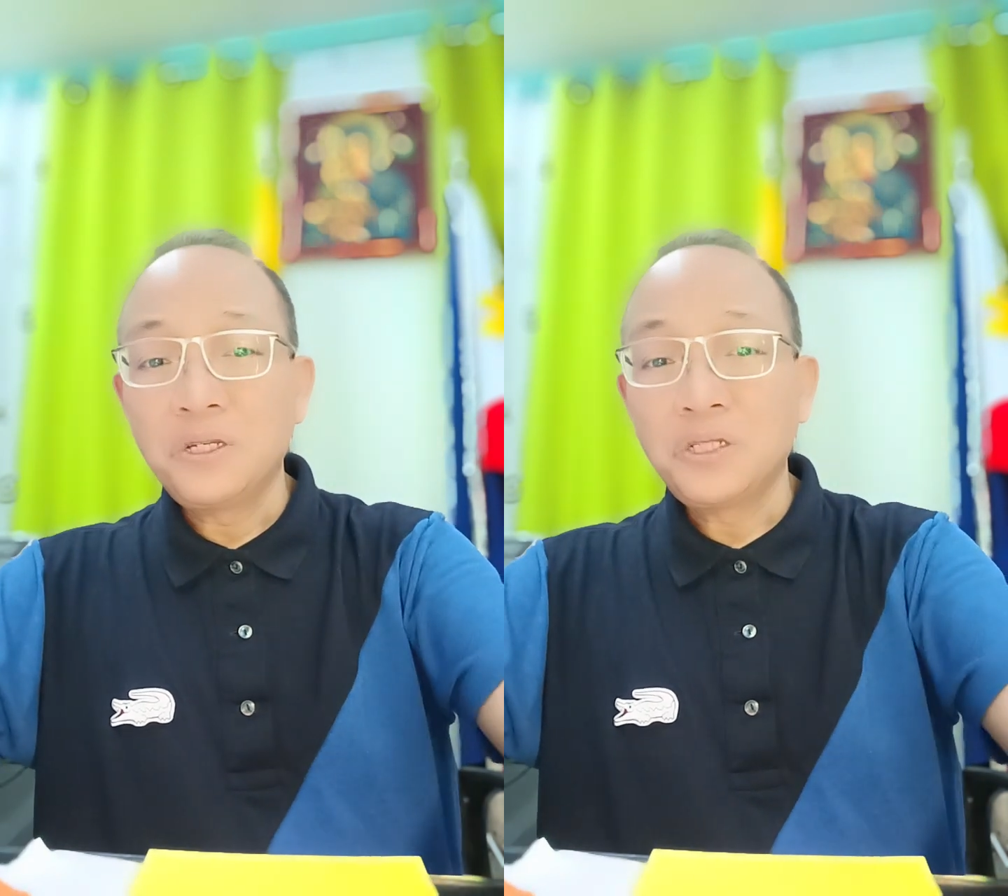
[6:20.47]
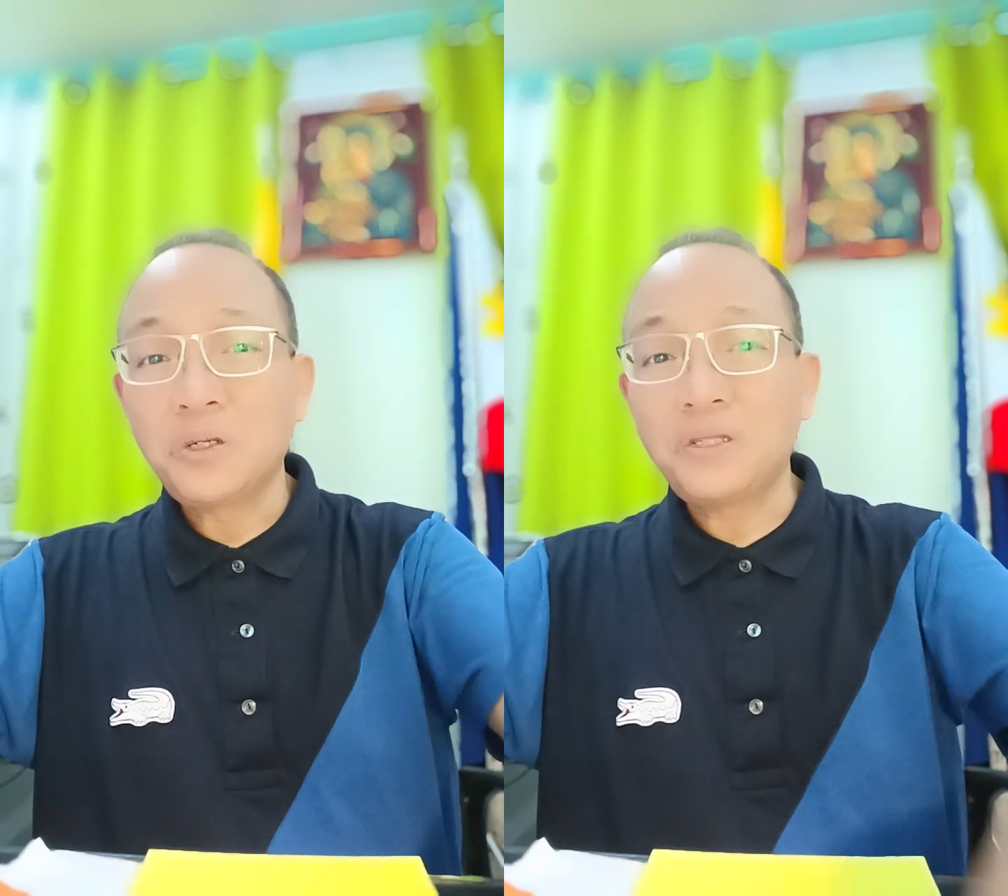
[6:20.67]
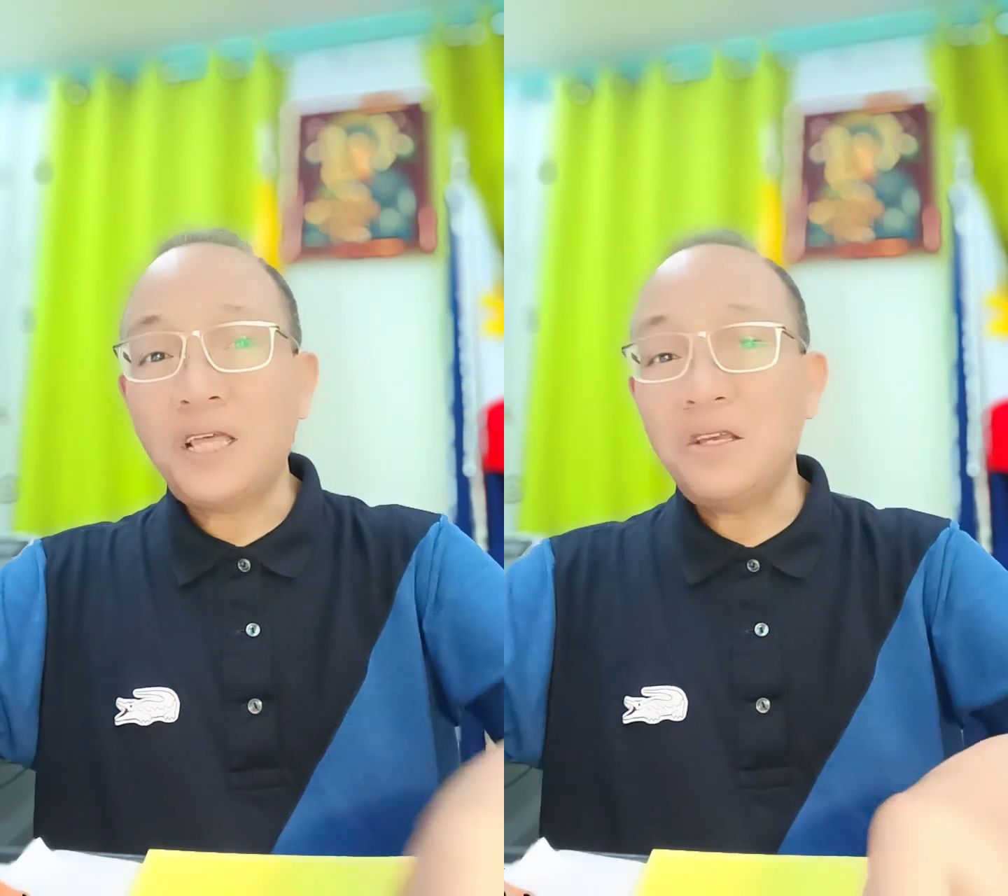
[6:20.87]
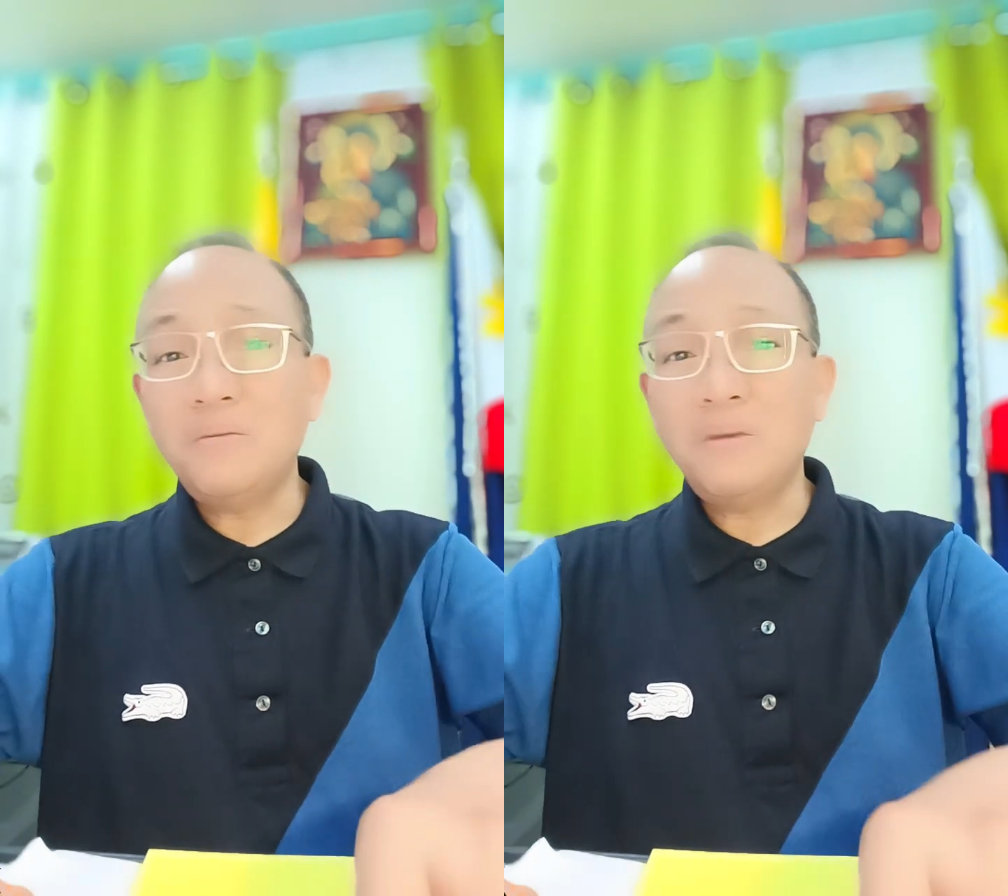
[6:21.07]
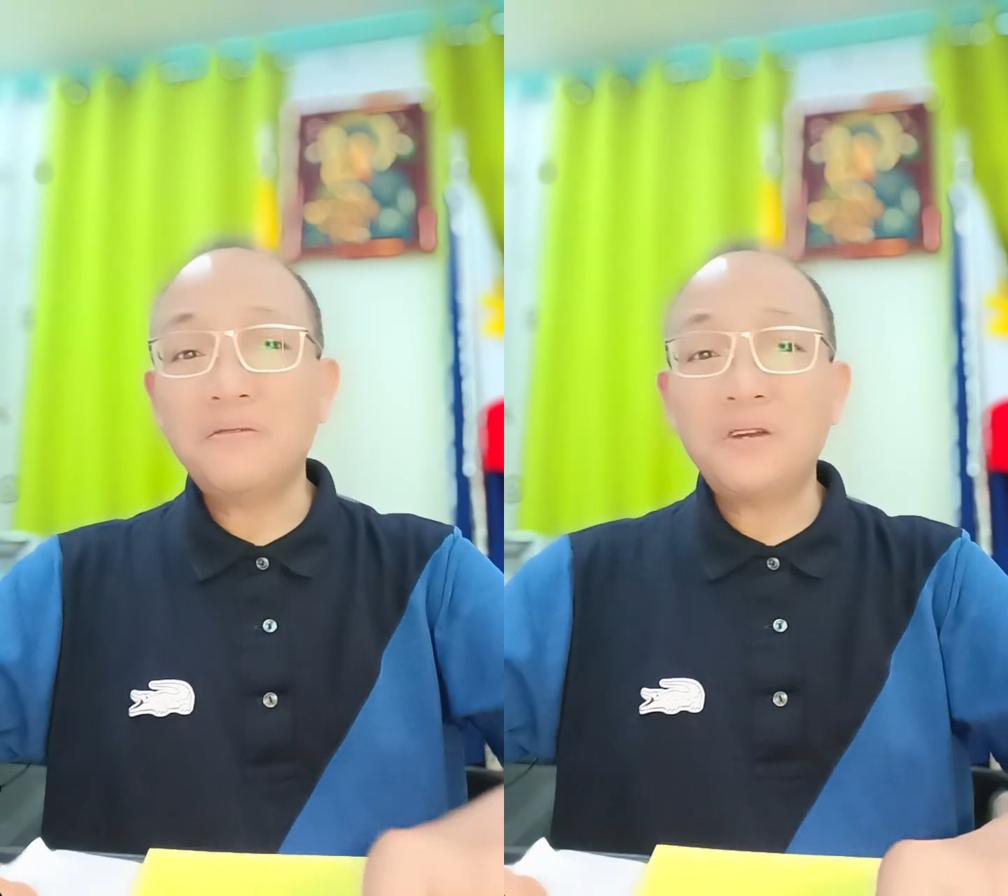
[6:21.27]
So thank you,
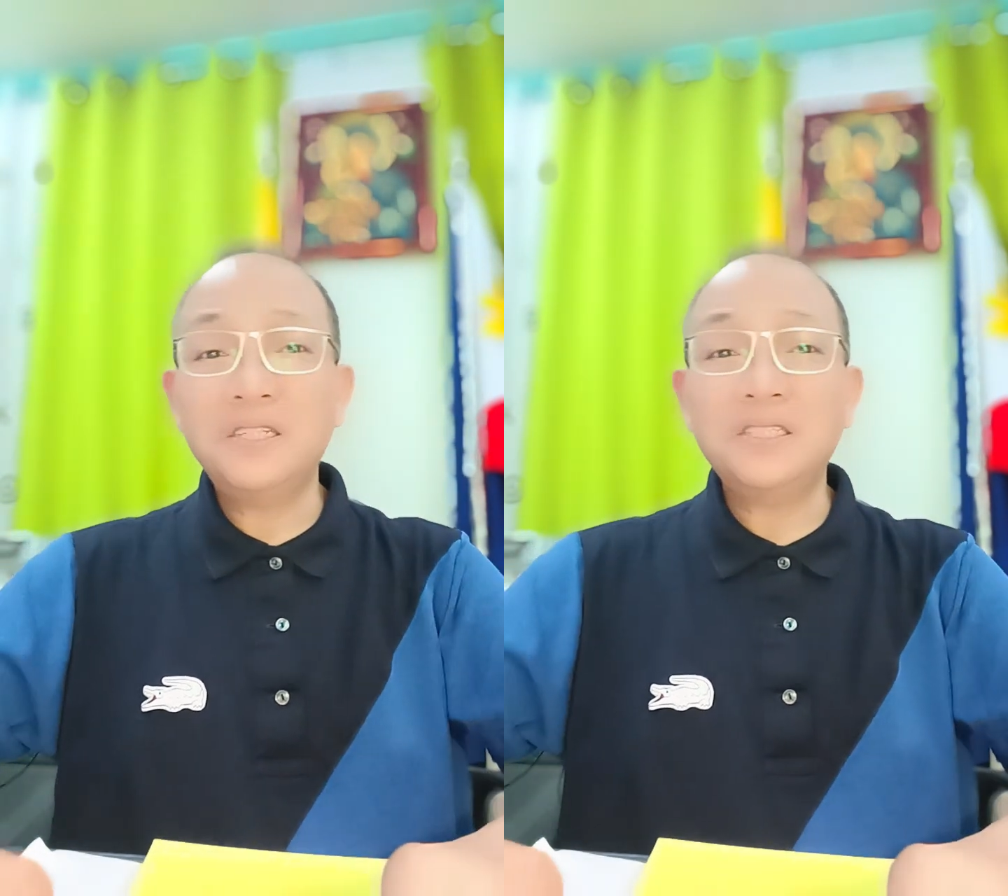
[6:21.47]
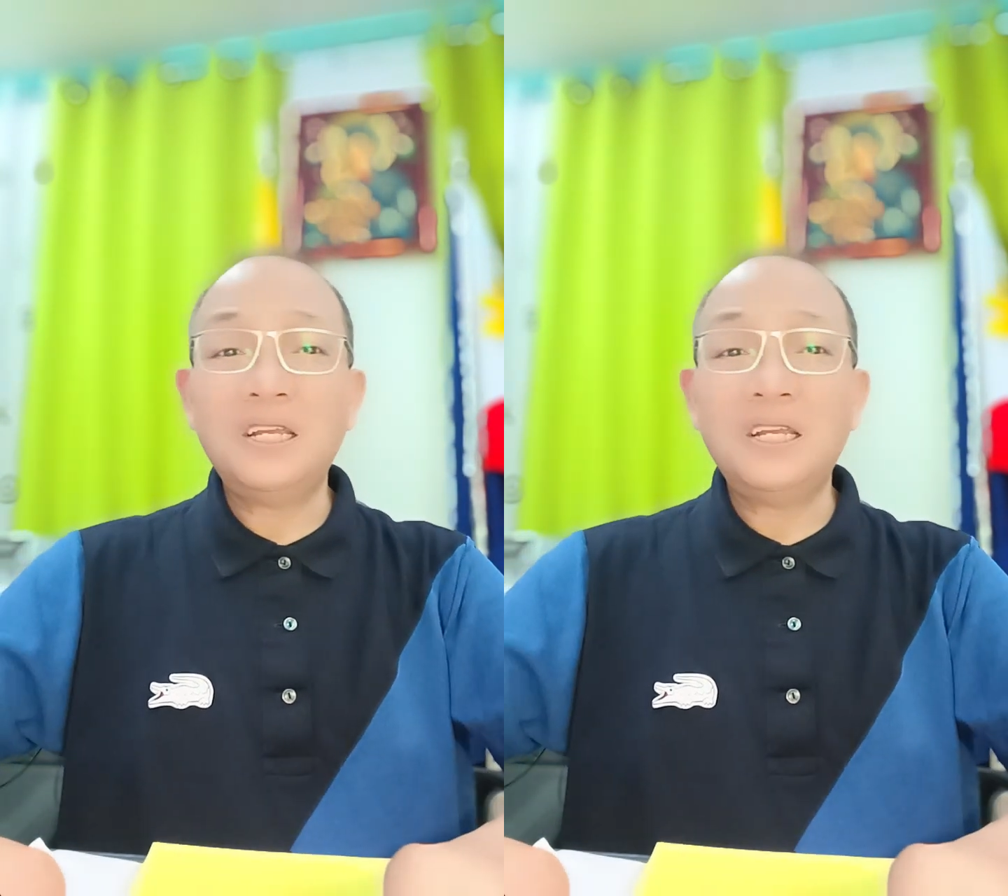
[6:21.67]
my friends,